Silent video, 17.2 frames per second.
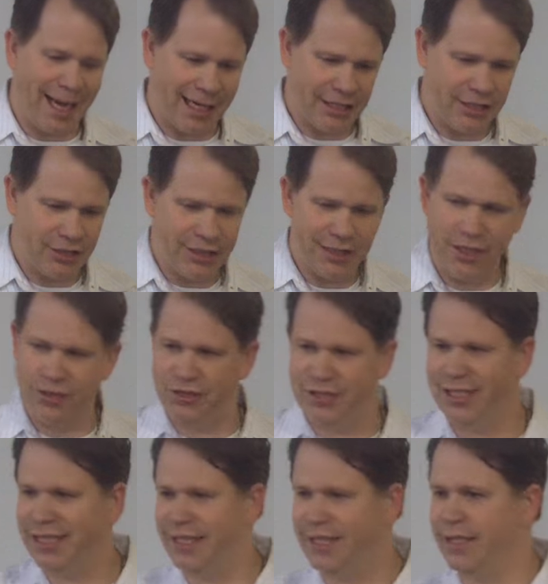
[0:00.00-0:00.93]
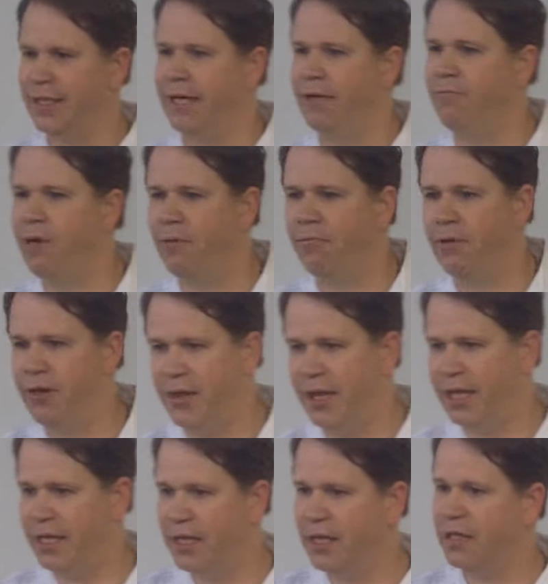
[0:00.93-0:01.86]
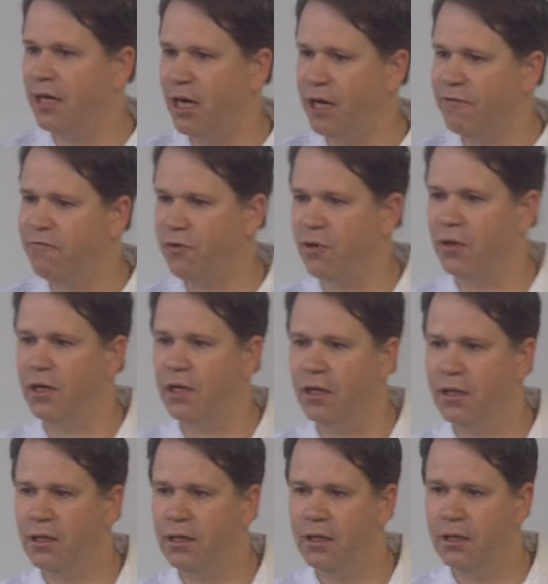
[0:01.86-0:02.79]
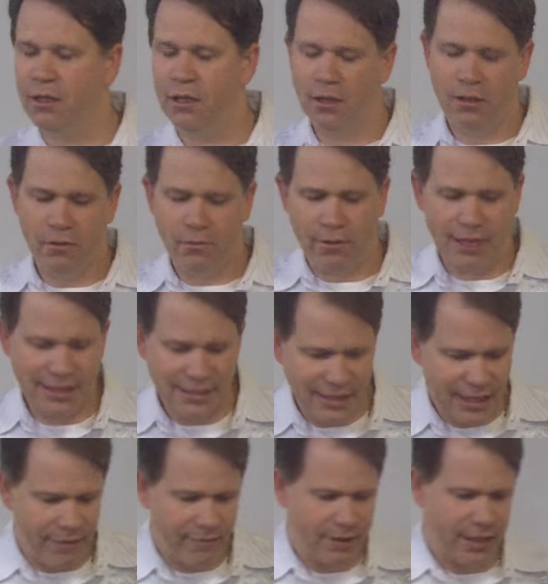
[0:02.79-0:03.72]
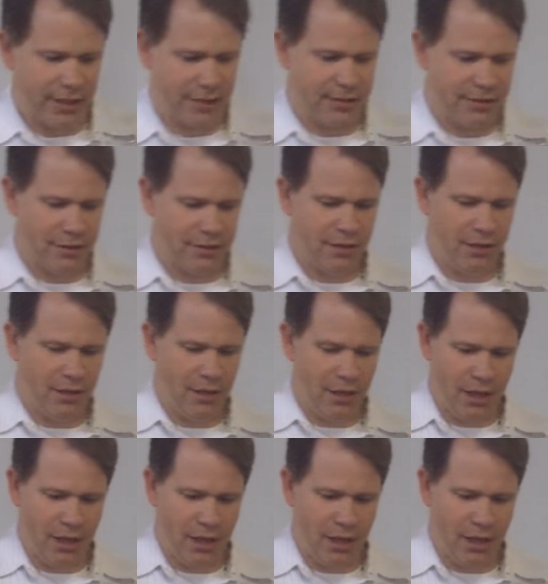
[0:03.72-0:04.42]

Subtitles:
actually articulate what we're thanking God for, what he's given us.